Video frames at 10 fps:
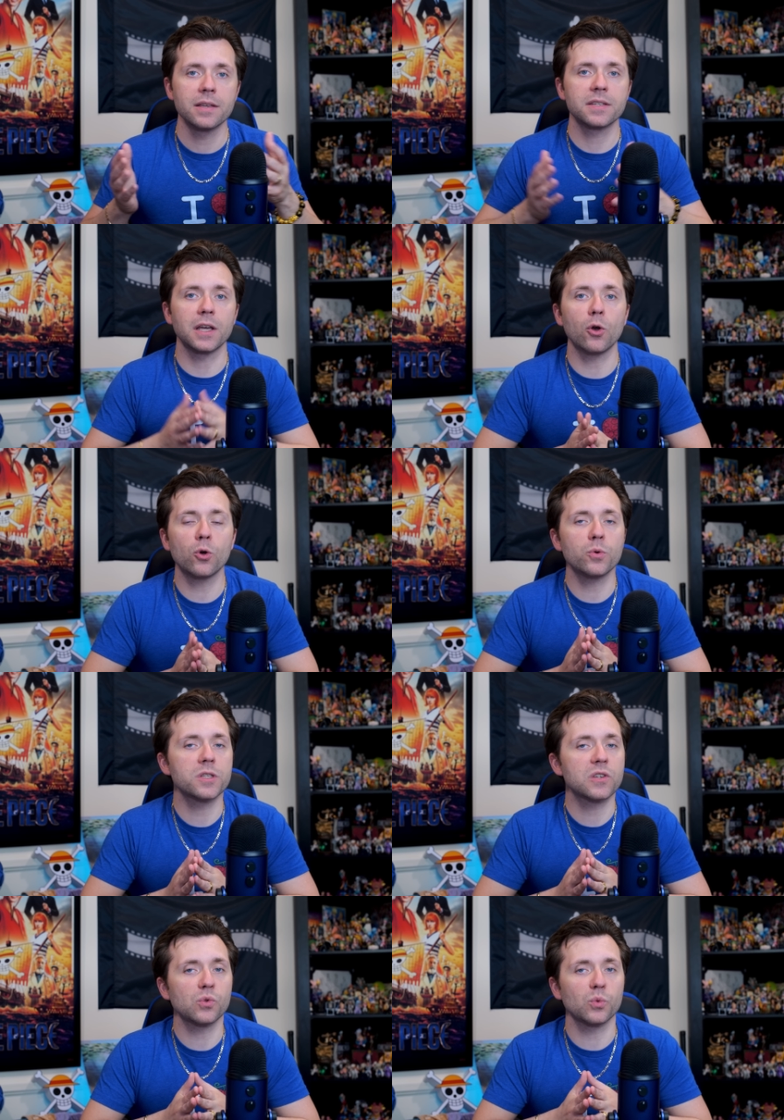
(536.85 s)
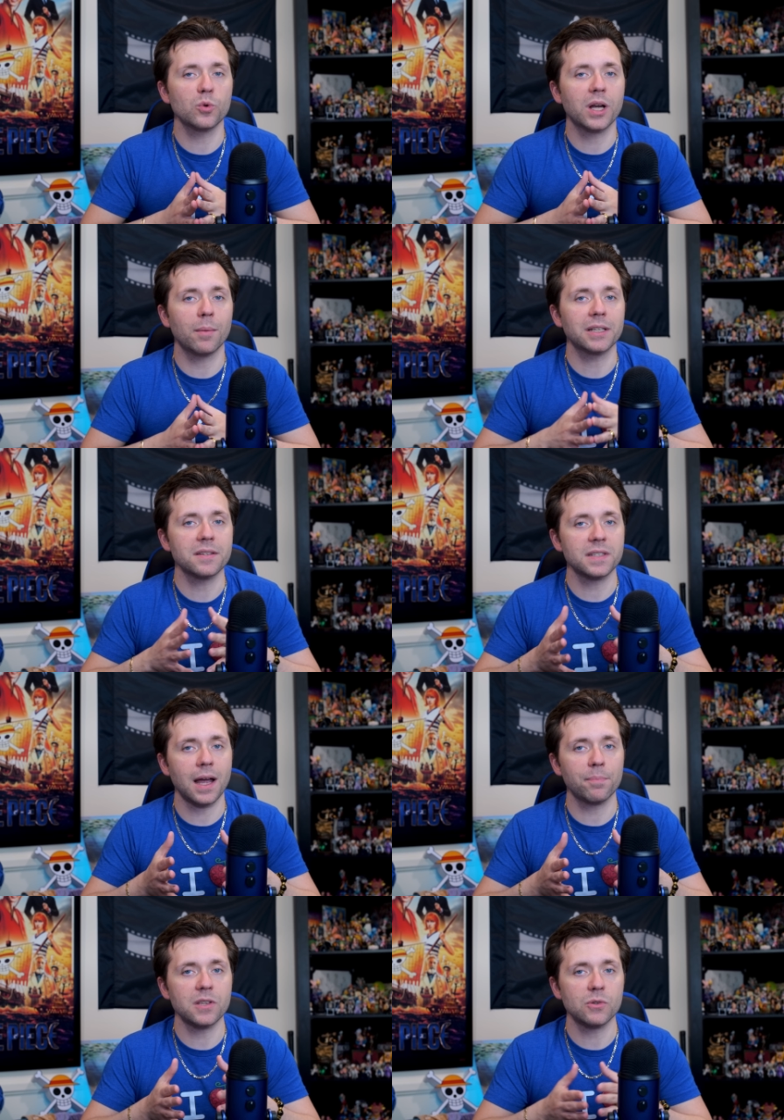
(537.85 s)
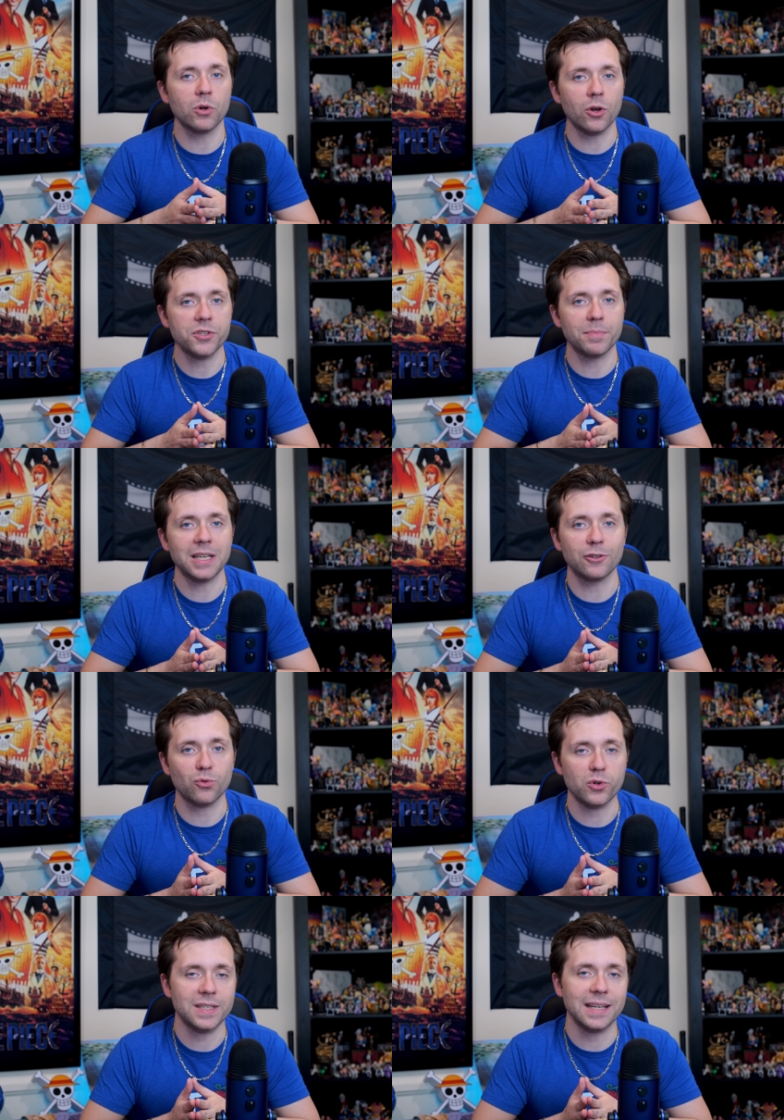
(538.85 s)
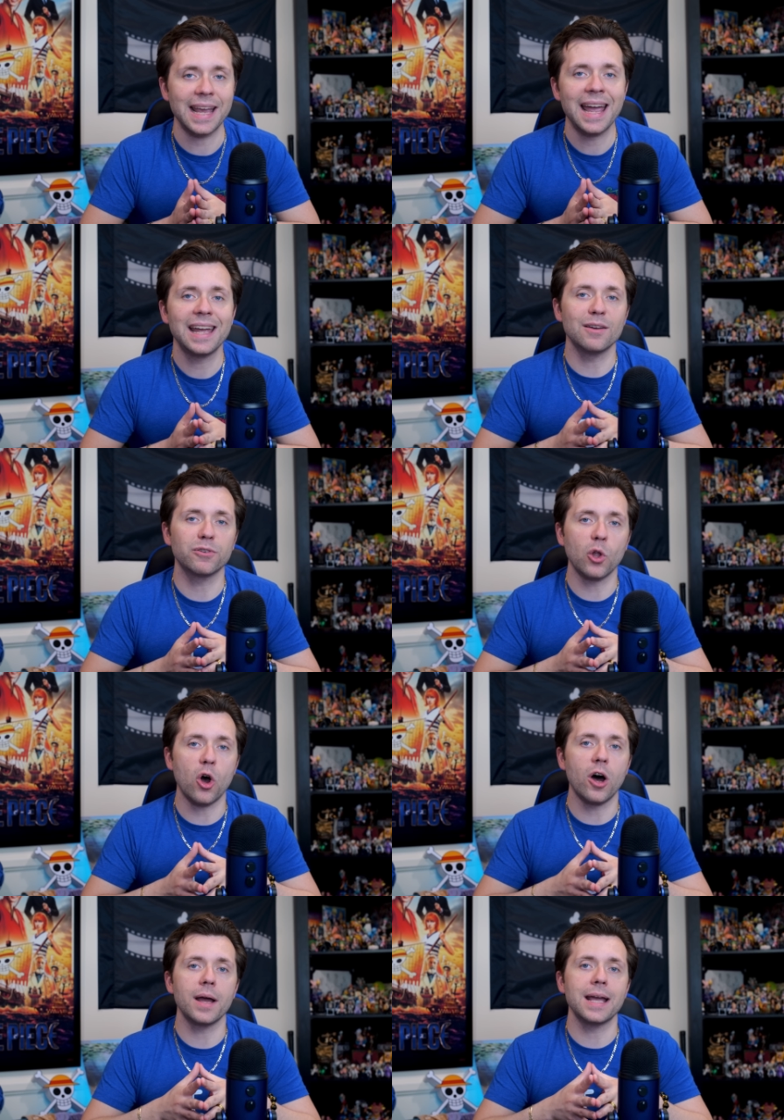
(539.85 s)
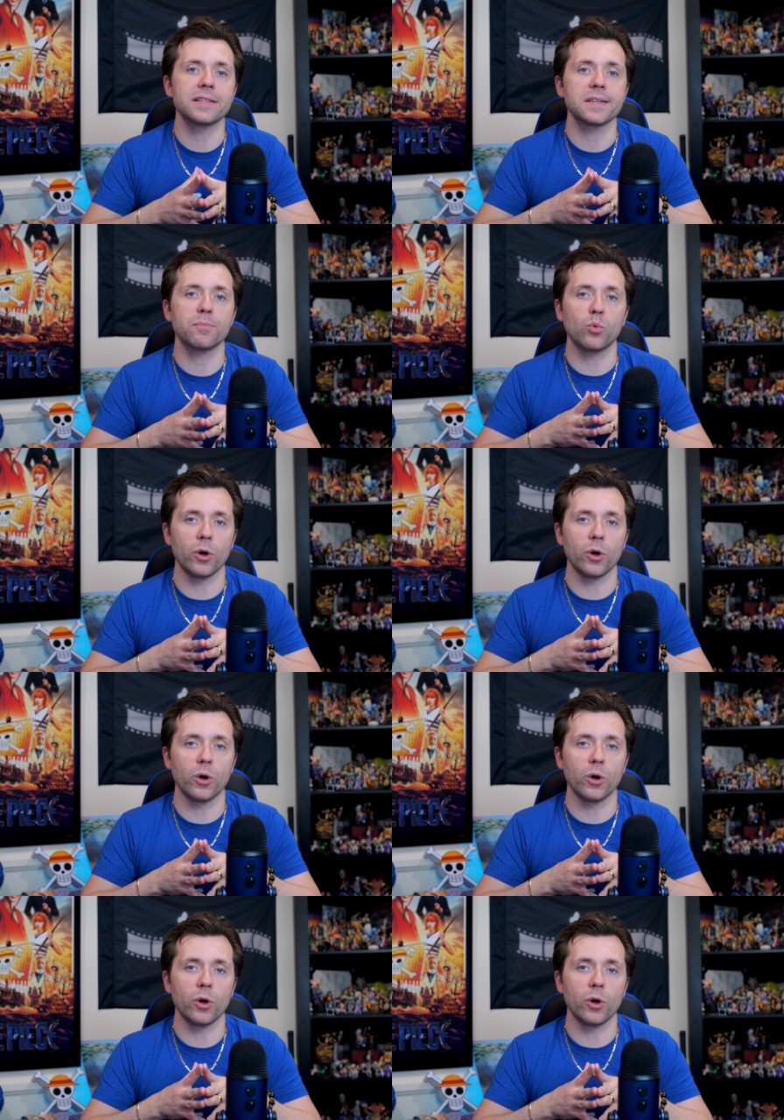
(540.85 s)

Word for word: Sengoku and Tsuru coming to stop this would also be interesting if Law ends up